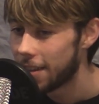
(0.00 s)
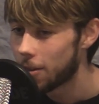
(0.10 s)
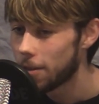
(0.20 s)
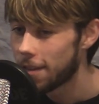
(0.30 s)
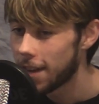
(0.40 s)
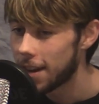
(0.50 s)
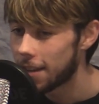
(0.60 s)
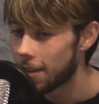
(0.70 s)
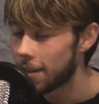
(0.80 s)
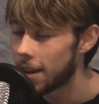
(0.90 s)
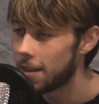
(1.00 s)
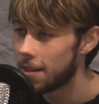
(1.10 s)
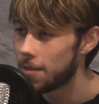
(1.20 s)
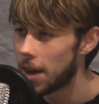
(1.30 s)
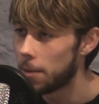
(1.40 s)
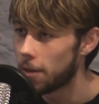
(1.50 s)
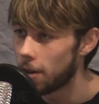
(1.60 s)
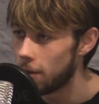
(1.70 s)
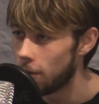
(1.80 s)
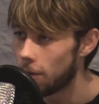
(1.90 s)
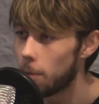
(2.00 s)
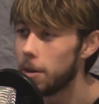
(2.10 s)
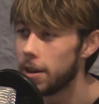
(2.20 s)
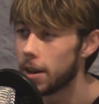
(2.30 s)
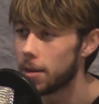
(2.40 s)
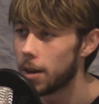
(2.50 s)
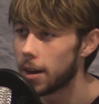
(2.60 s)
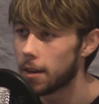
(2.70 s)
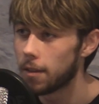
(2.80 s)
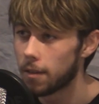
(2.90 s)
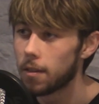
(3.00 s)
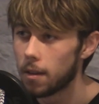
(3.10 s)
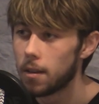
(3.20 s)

it's good to see that the scene is even outside of just Dublin, you know. Like